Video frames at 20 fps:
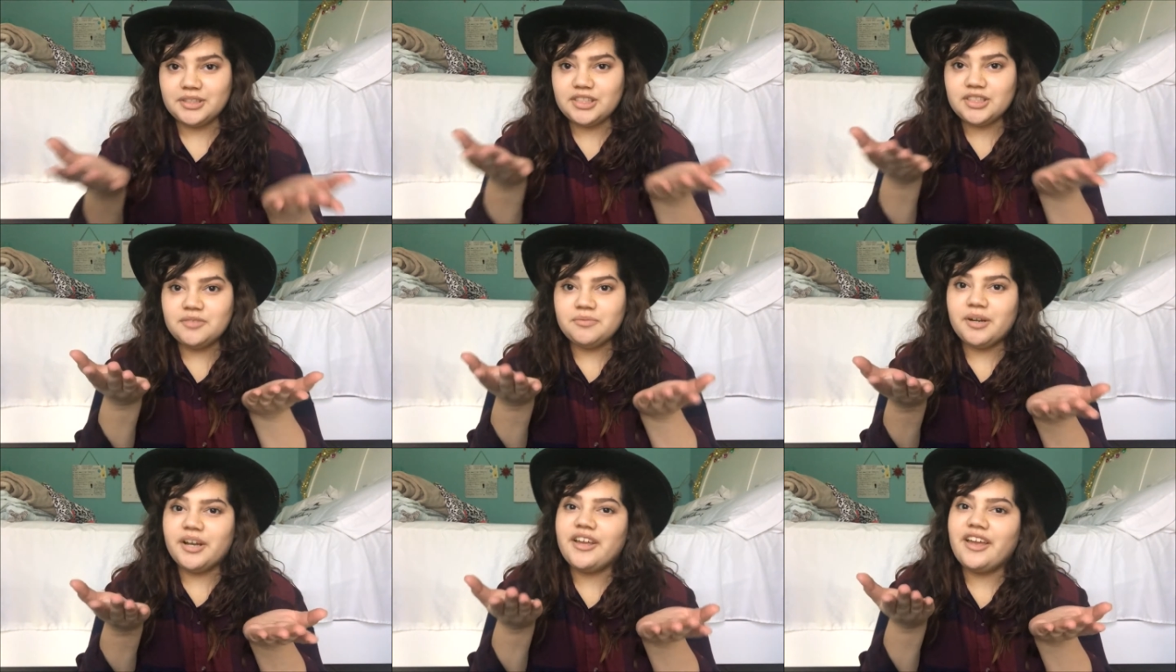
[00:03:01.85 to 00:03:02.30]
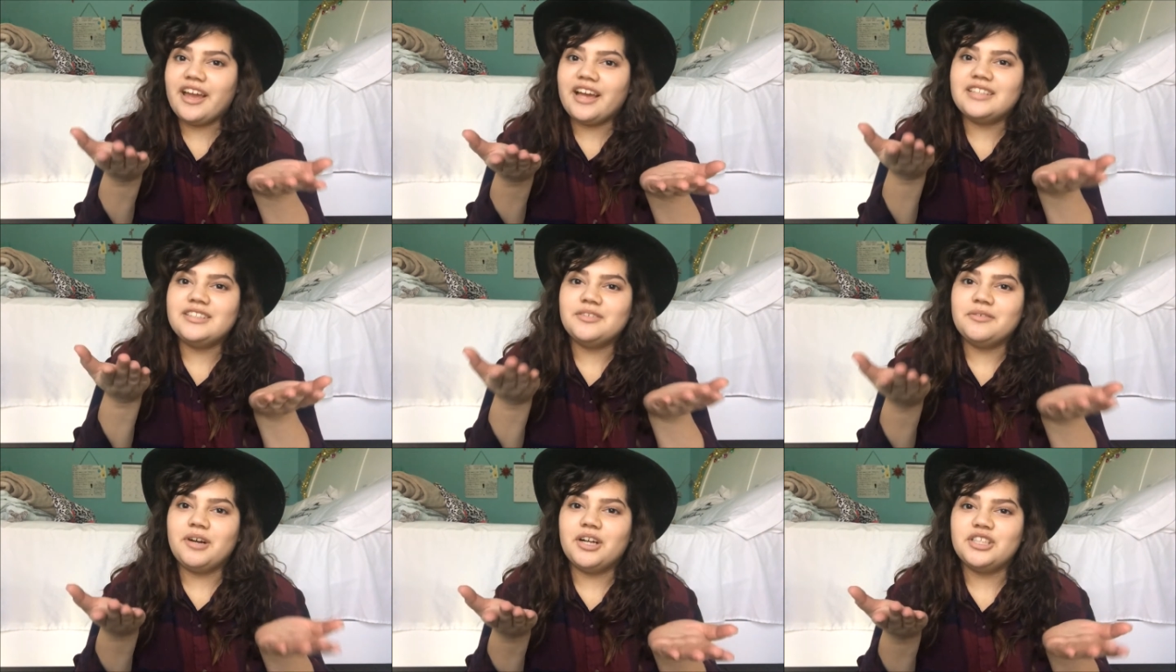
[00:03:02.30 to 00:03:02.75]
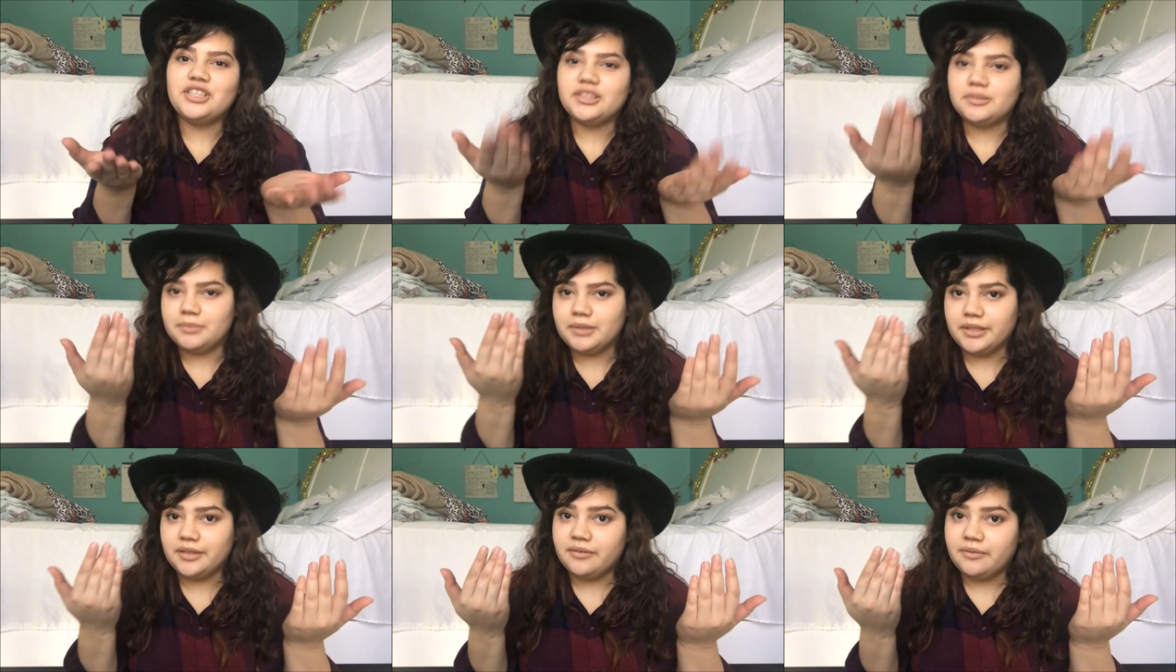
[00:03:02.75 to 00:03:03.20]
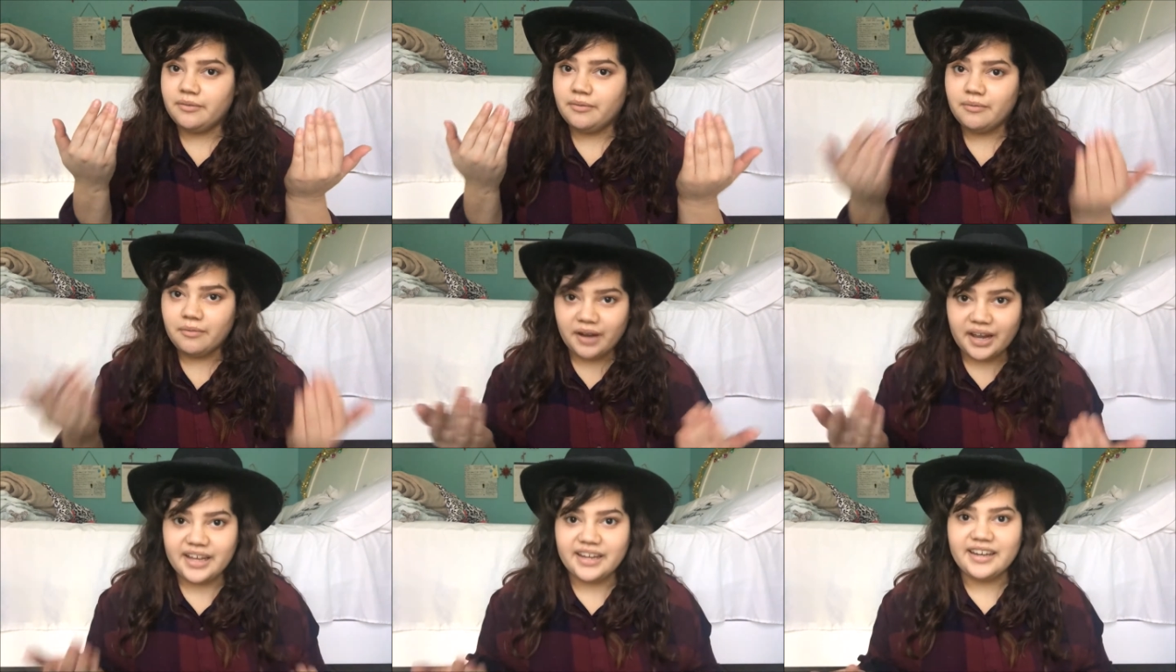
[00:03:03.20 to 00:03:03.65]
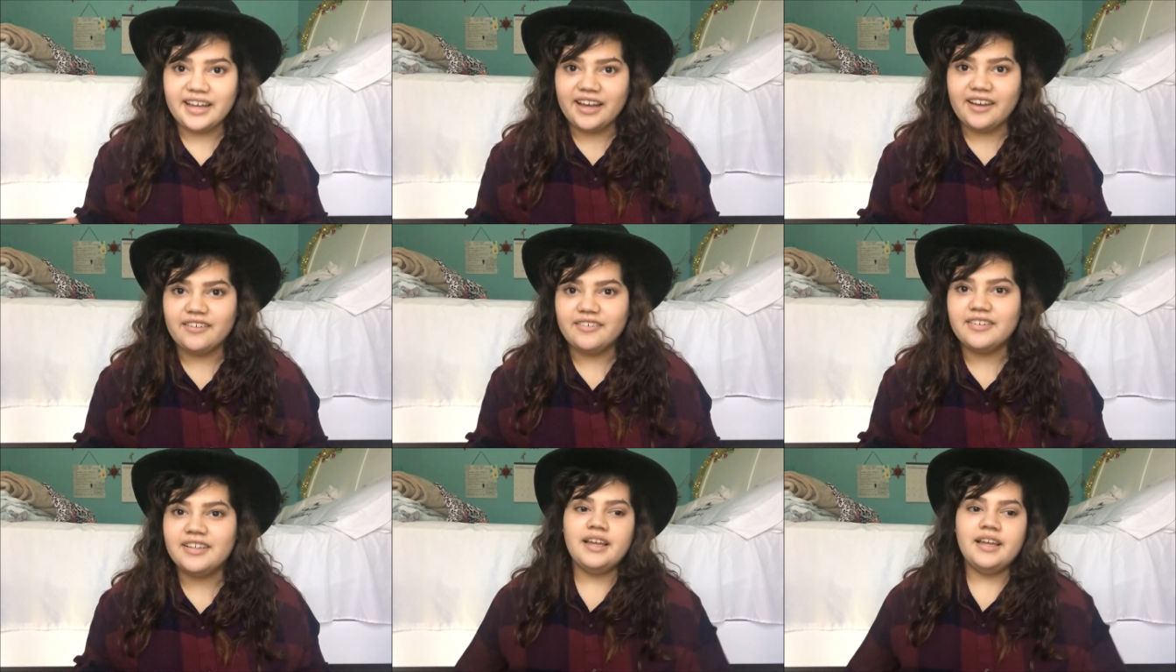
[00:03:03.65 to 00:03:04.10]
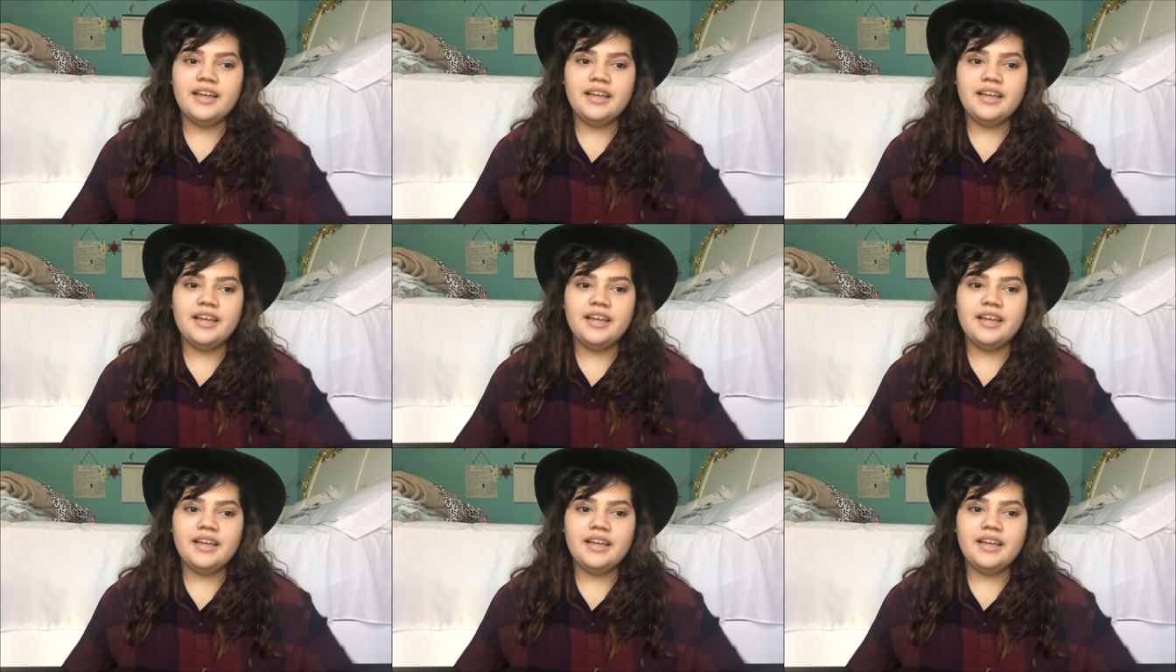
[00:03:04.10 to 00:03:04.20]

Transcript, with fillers: which is where you guys are watching me right now